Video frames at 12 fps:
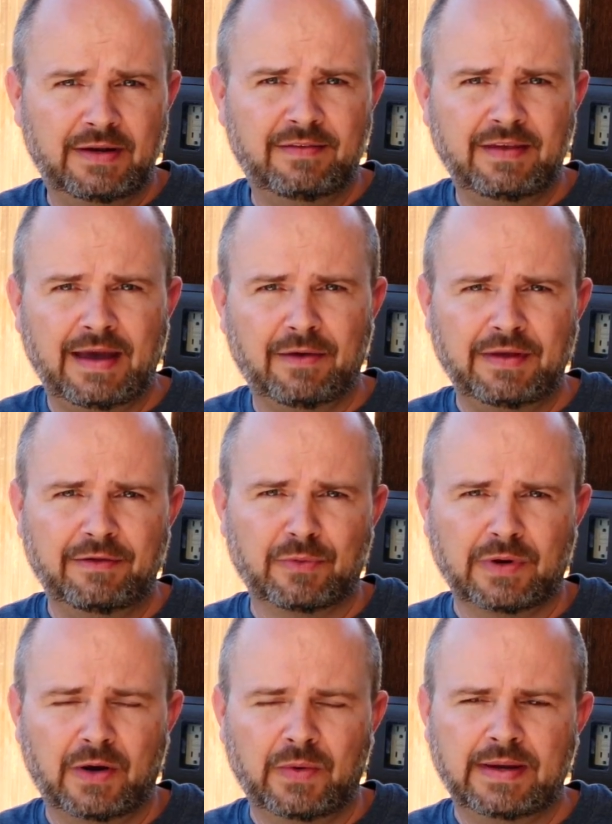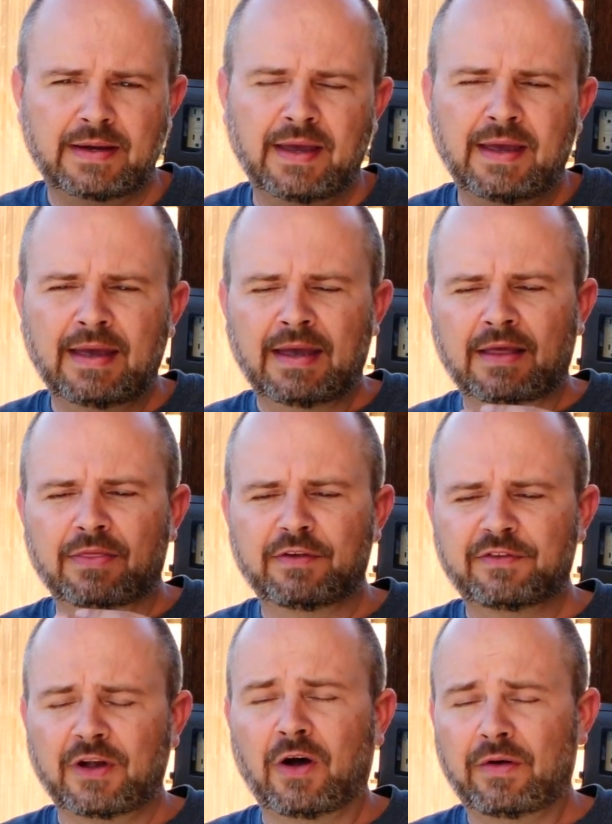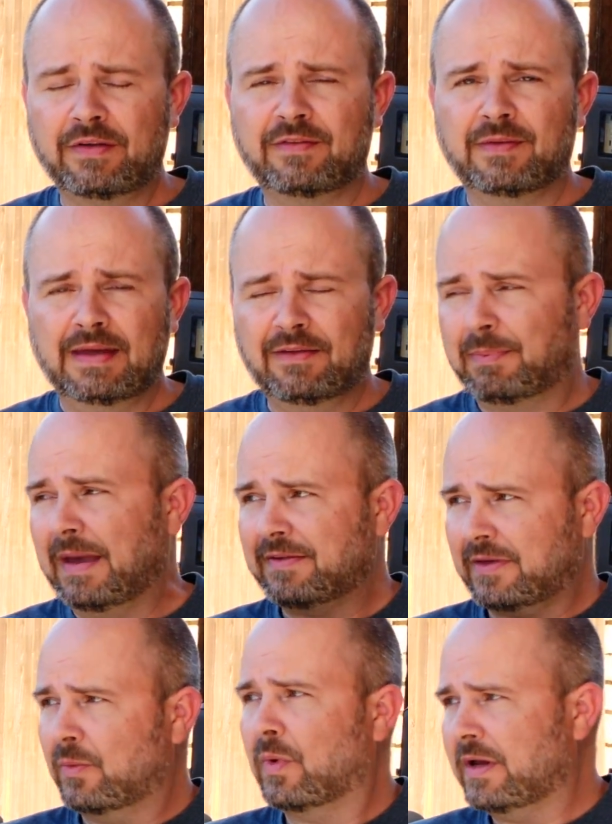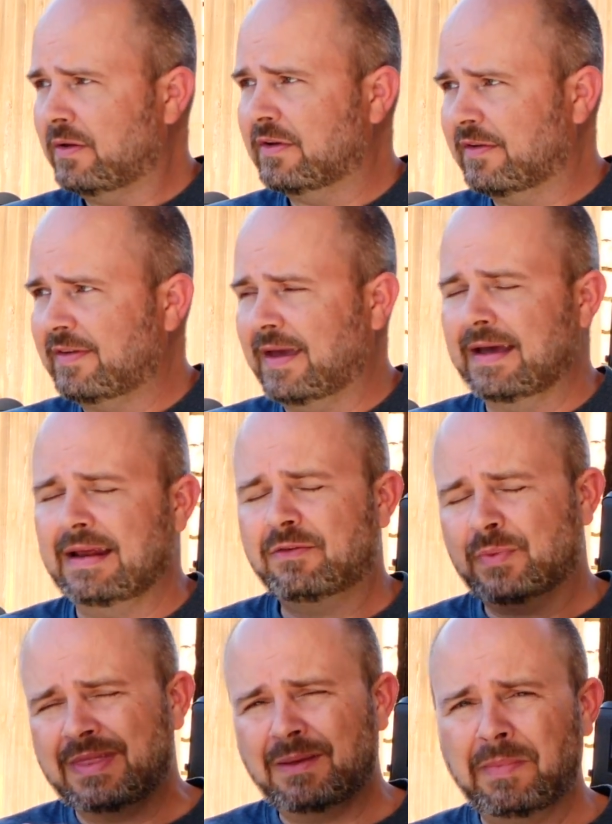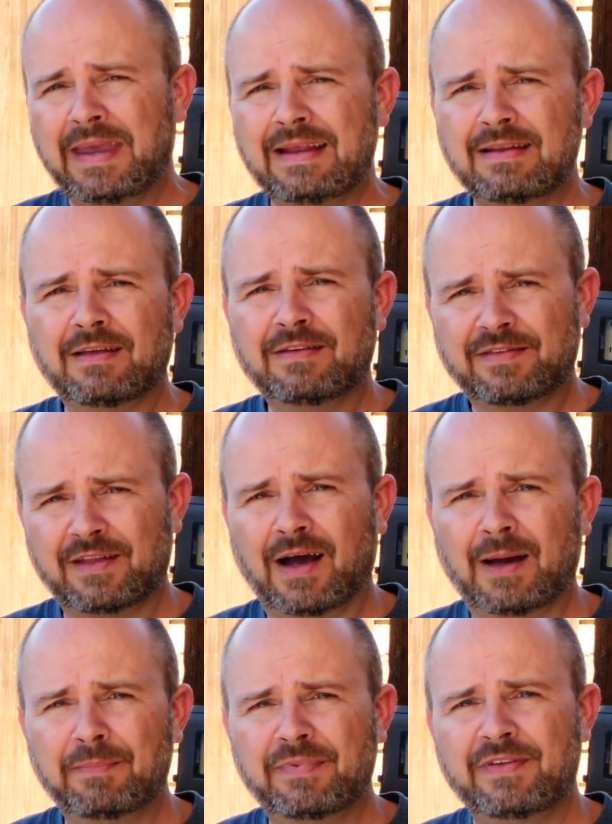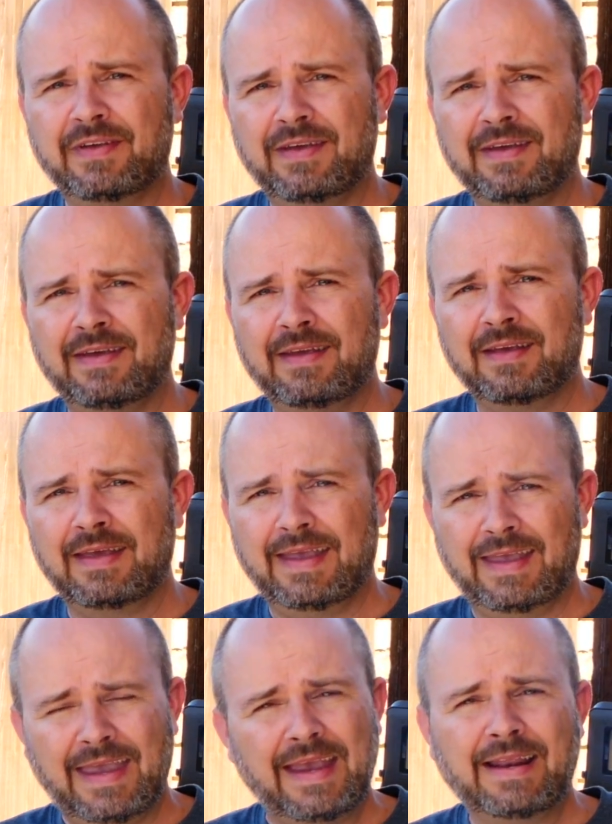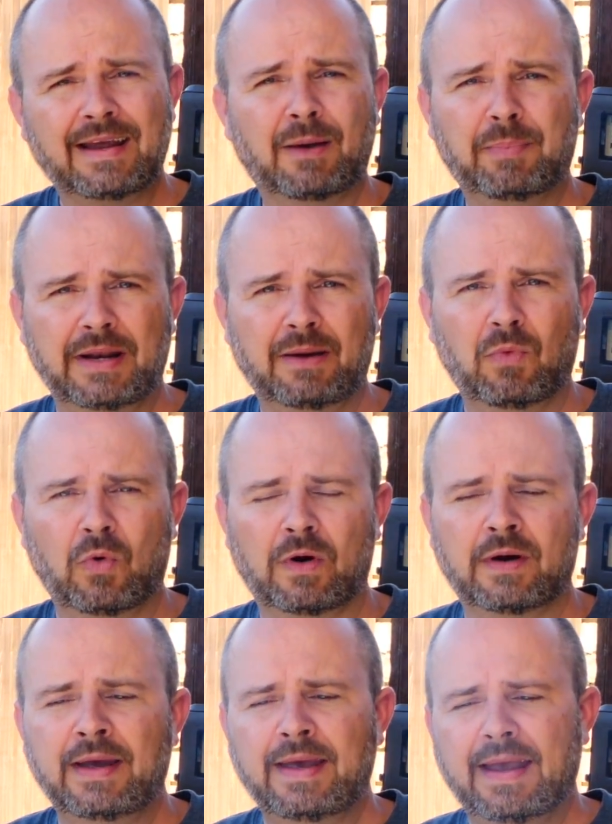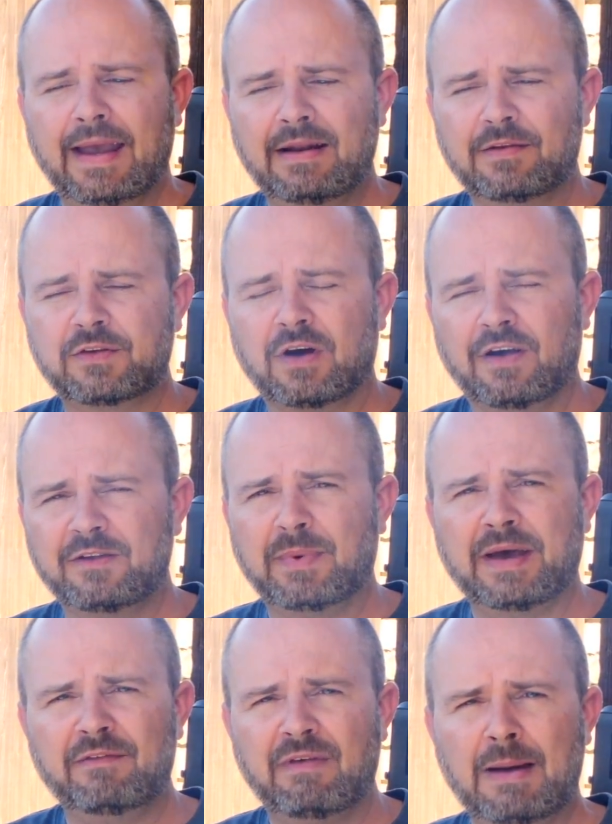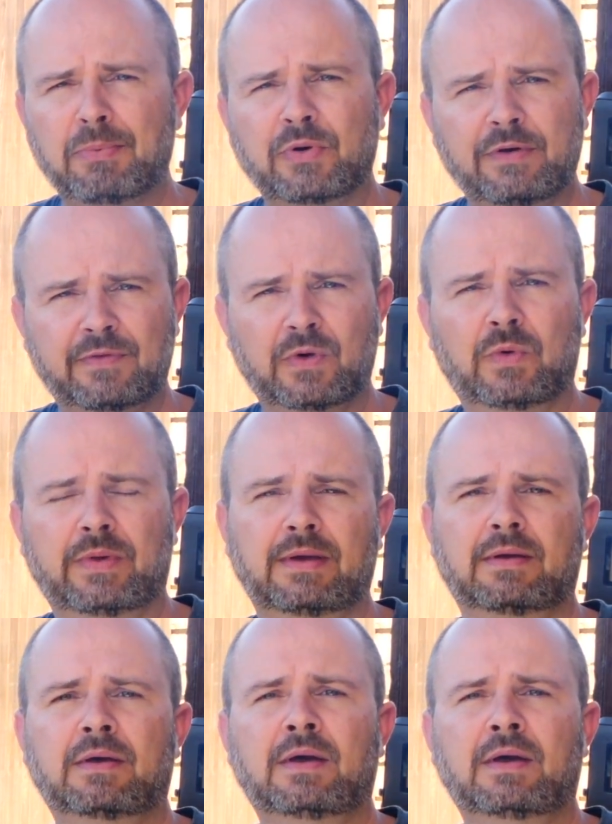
to see how things were going. The stall is basically what you just said. It's when the meat stops heating up anymore, and it's caused by evaporative cooling.